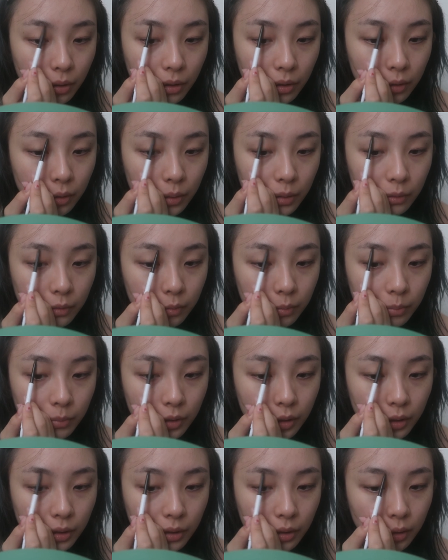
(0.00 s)
part of
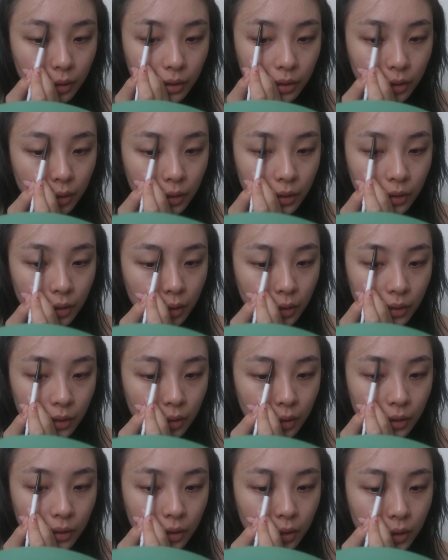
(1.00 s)

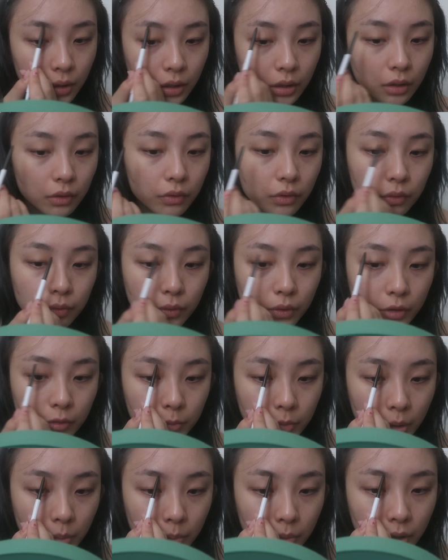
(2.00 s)
the front of
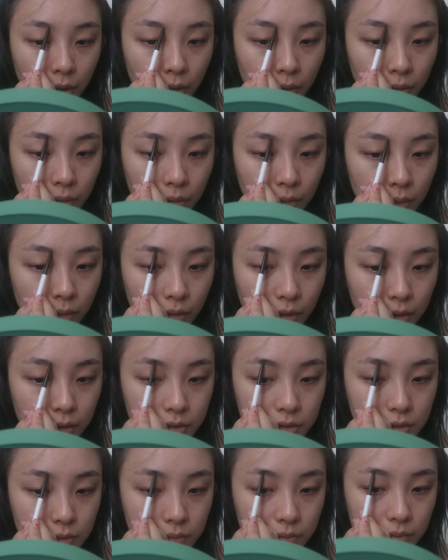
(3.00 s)
my brow
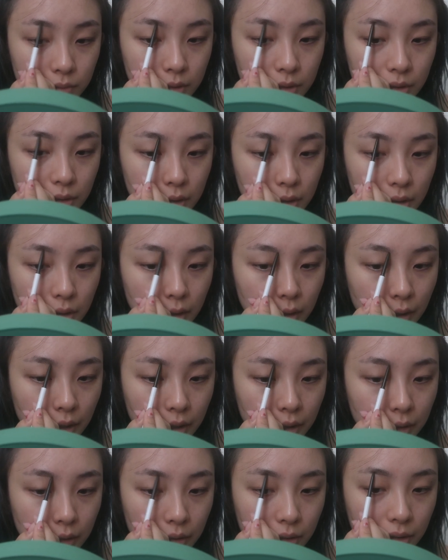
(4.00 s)
and just really
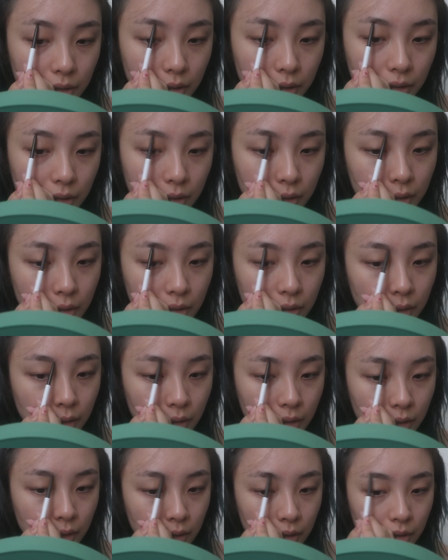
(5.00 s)
lightly
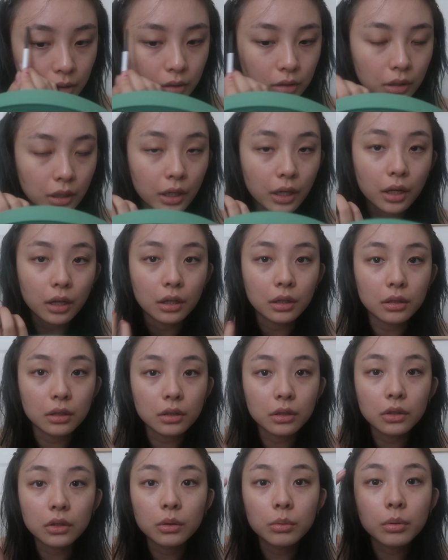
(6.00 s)
add a
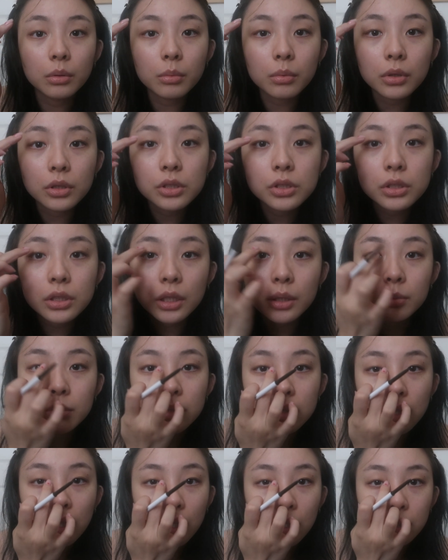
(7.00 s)
little bit more shape
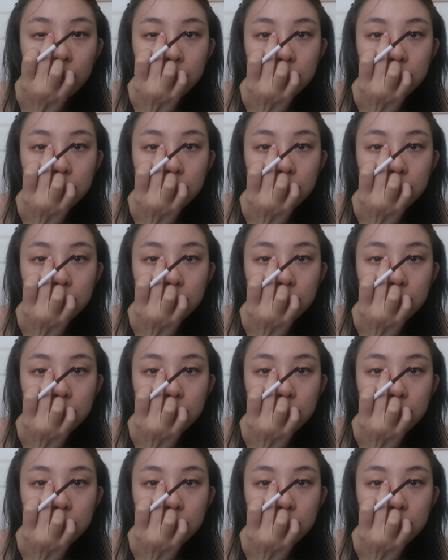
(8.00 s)
to that.